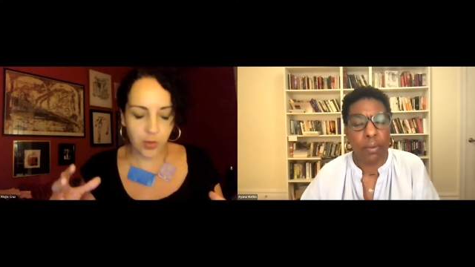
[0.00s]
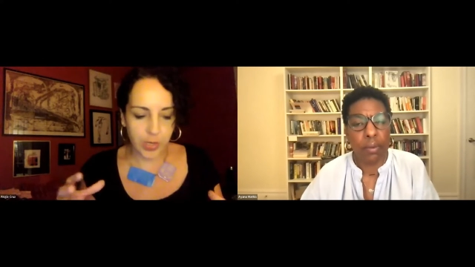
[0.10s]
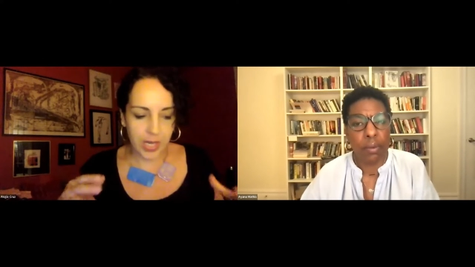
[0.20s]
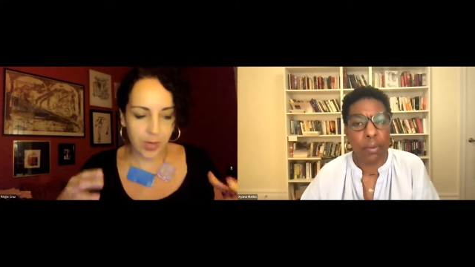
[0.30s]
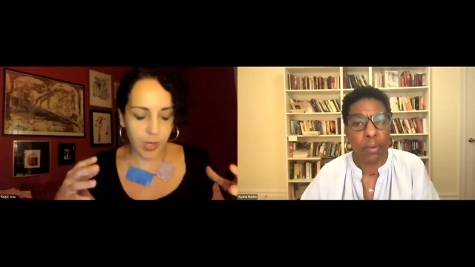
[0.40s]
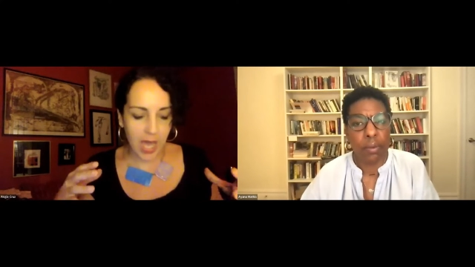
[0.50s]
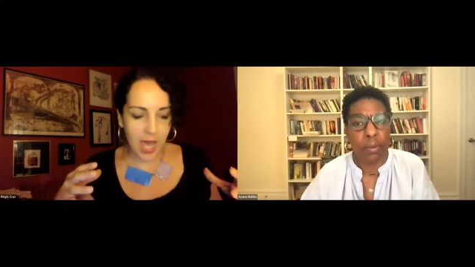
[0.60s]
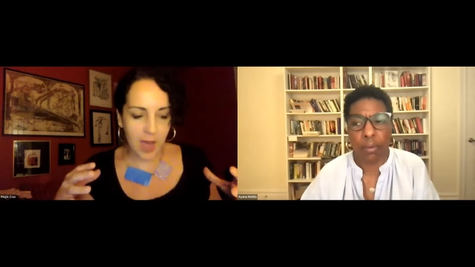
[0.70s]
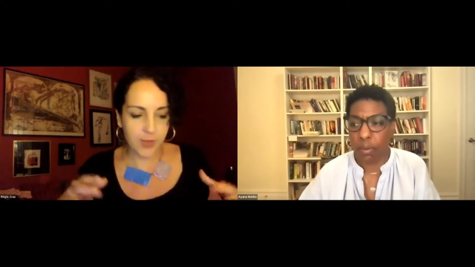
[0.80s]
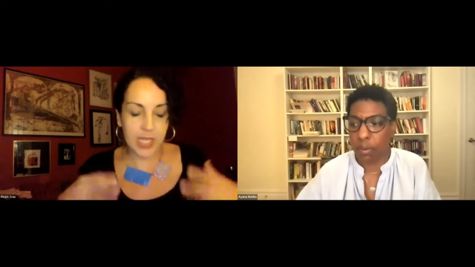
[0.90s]
Speaker 1: when I would
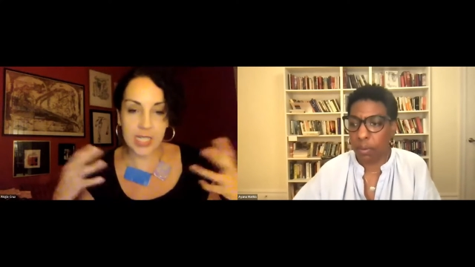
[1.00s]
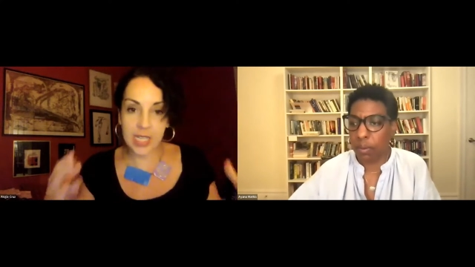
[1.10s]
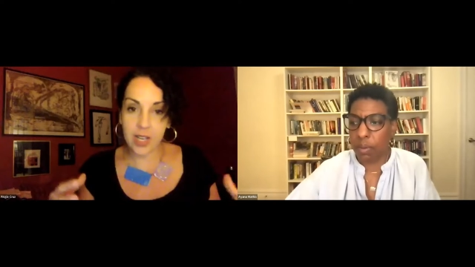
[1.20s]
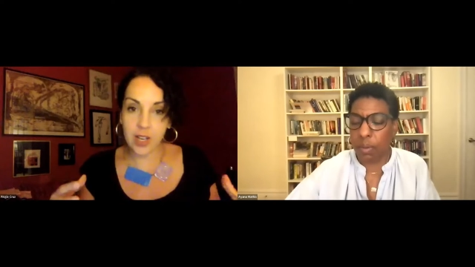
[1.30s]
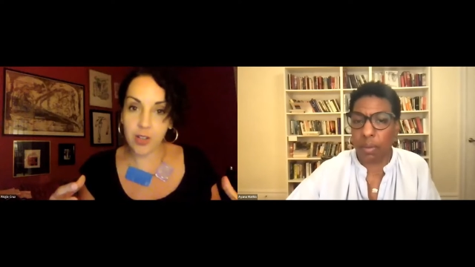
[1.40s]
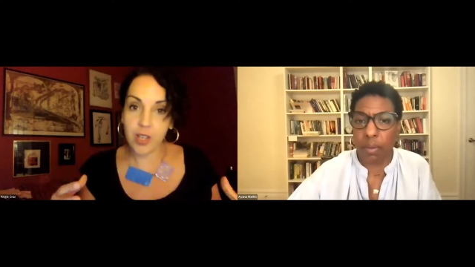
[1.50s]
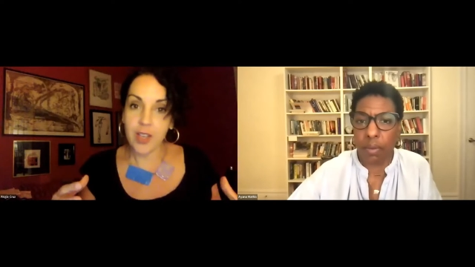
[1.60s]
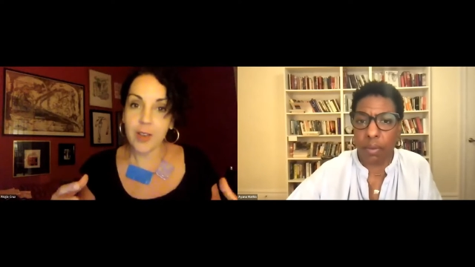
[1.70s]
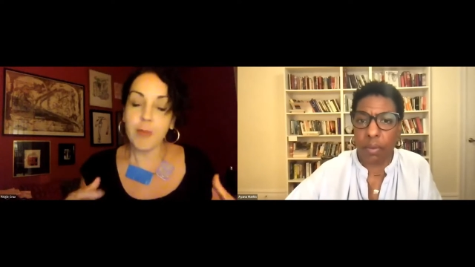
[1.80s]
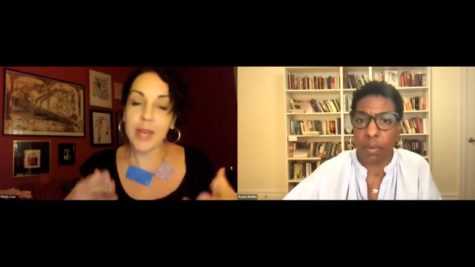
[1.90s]
have Danielle,
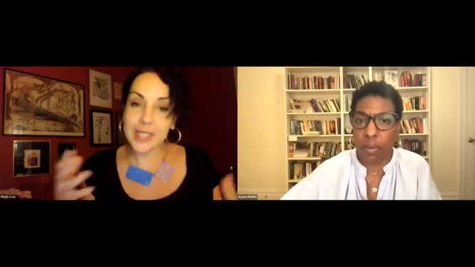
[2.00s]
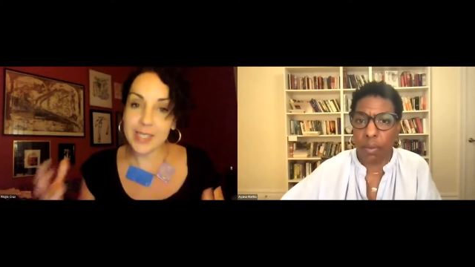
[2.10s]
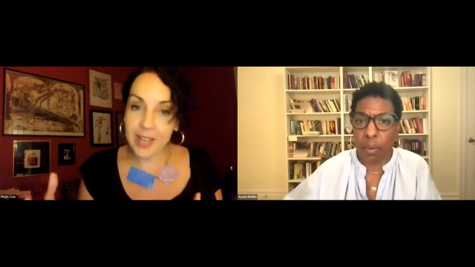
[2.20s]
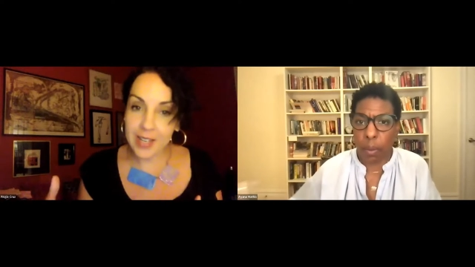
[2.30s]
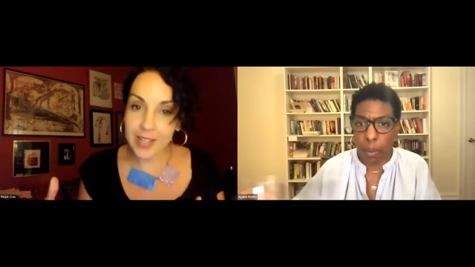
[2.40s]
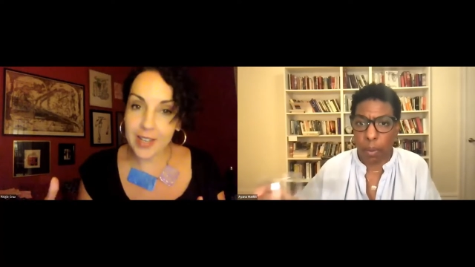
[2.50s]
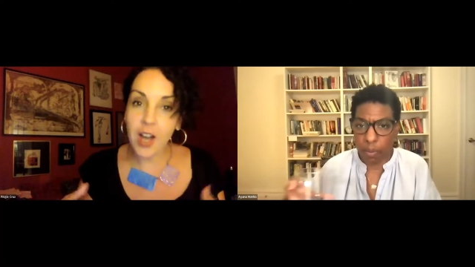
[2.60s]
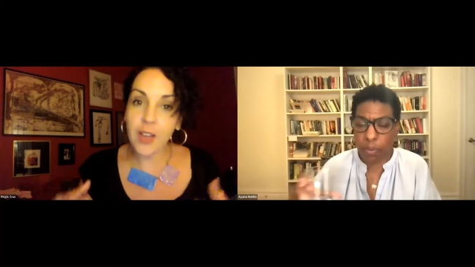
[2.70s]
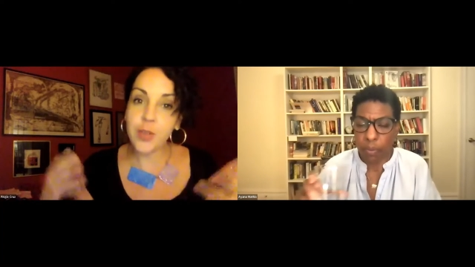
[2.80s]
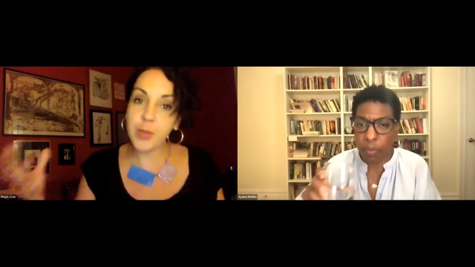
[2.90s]
my son,
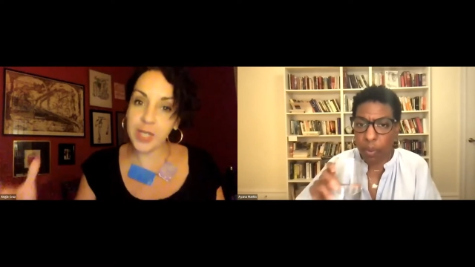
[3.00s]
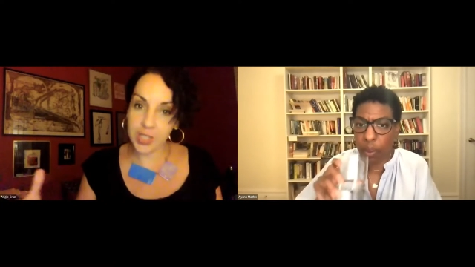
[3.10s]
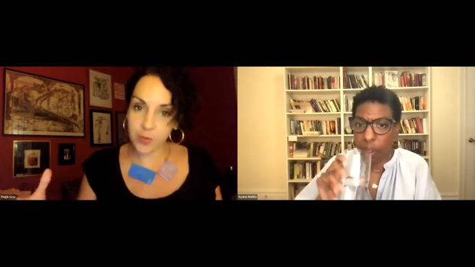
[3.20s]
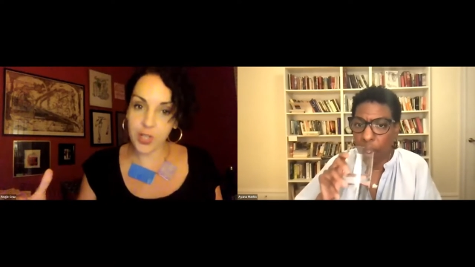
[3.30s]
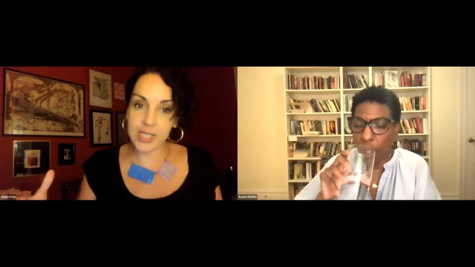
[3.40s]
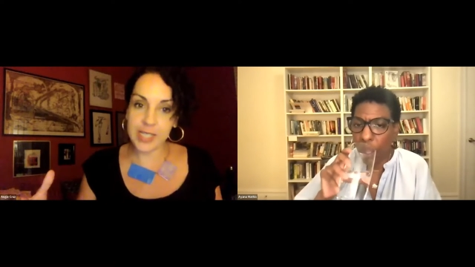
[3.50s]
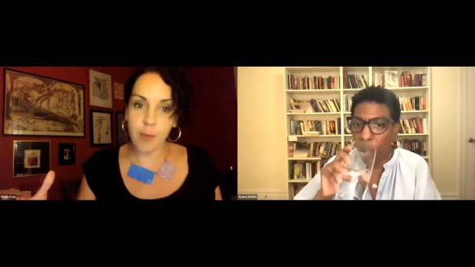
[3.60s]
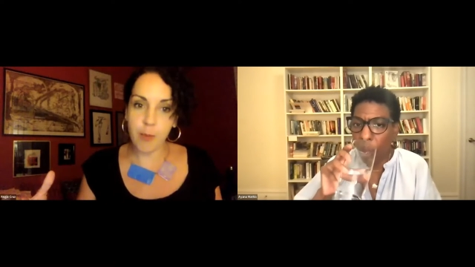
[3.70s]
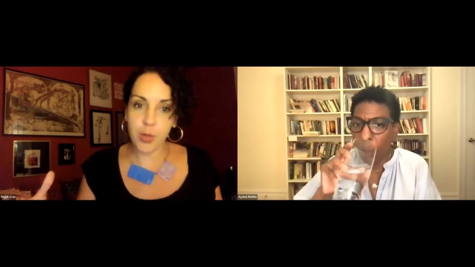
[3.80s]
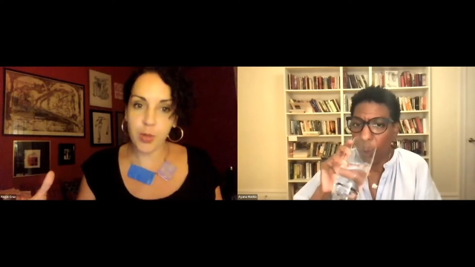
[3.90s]
on the beach, for
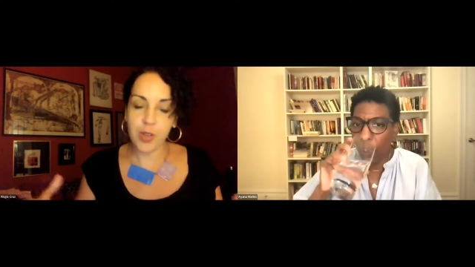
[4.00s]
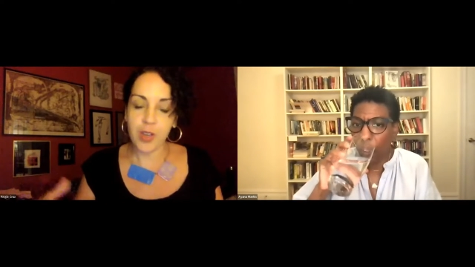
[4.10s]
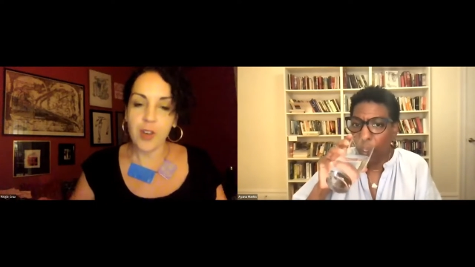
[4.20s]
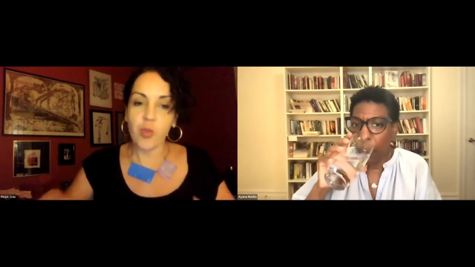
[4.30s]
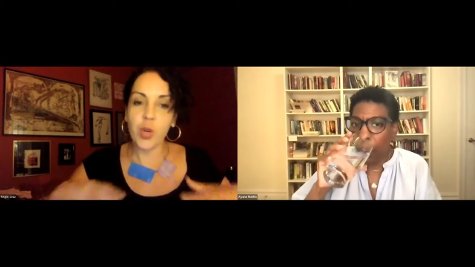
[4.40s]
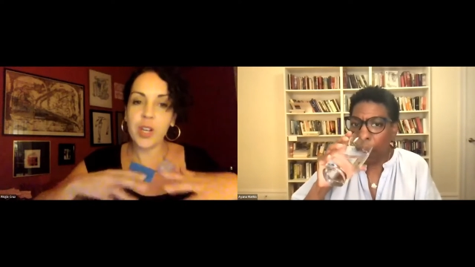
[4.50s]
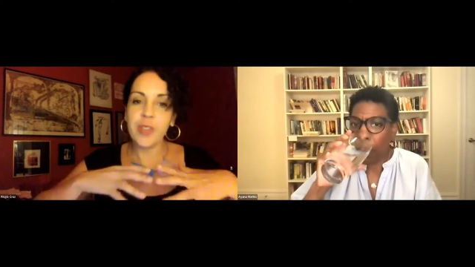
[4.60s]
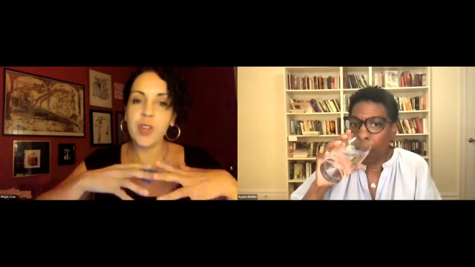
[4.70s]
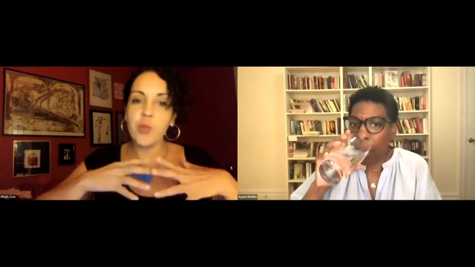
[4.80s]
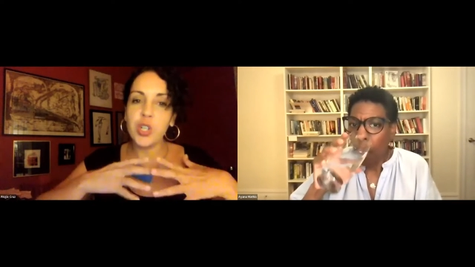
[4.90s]
example, where
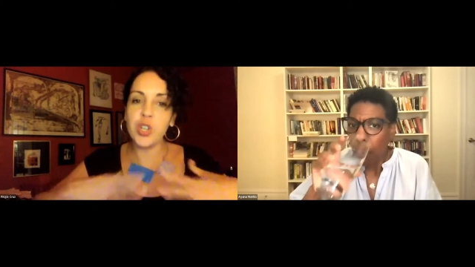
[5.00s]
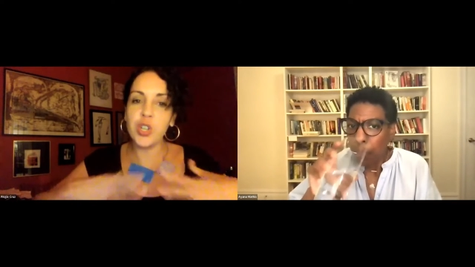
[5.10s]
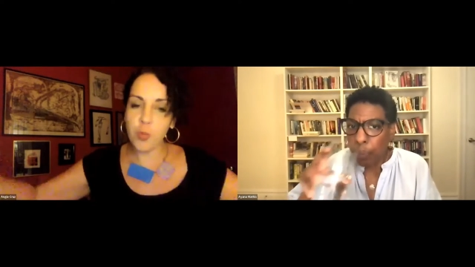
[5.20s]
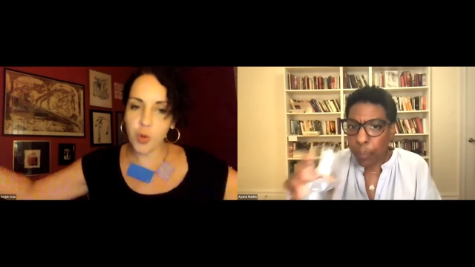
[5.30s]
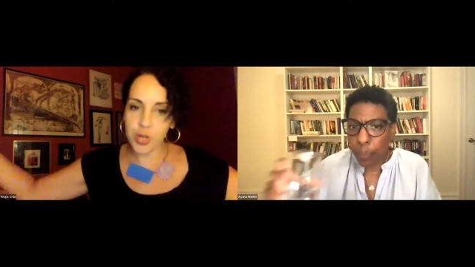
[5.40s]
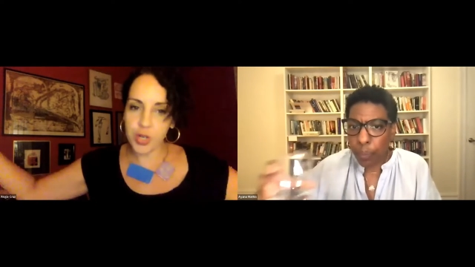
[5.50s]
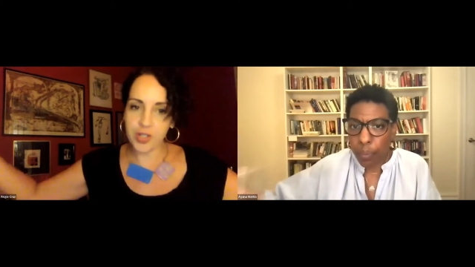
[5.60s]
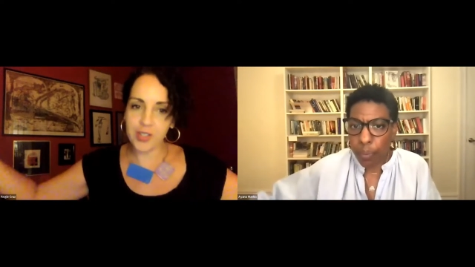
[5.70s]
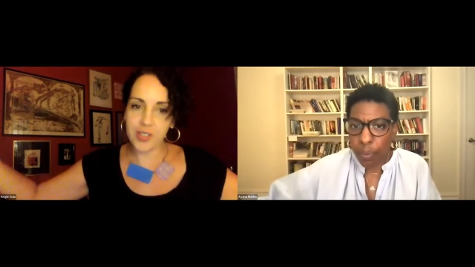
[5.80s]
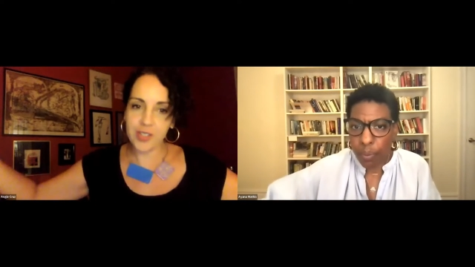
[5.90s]
there were no
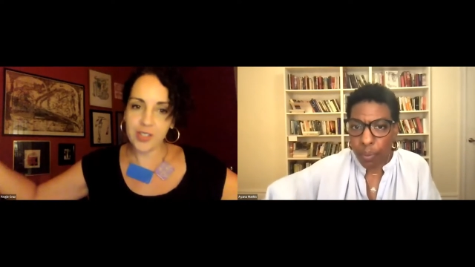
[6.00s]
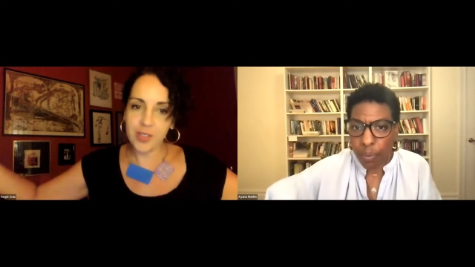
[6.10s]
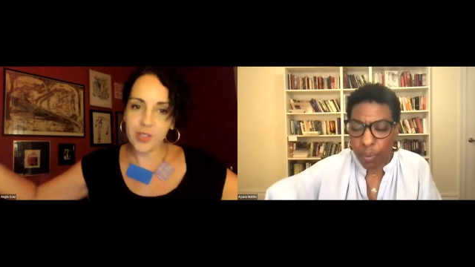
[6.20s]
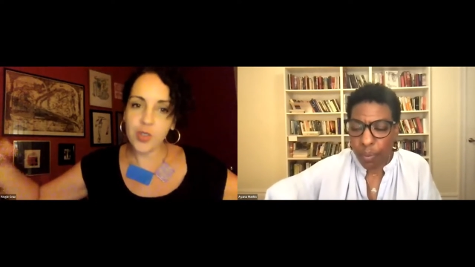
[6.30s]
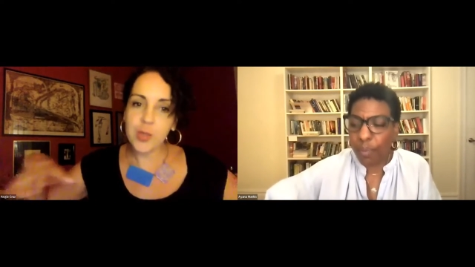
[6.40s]
borders to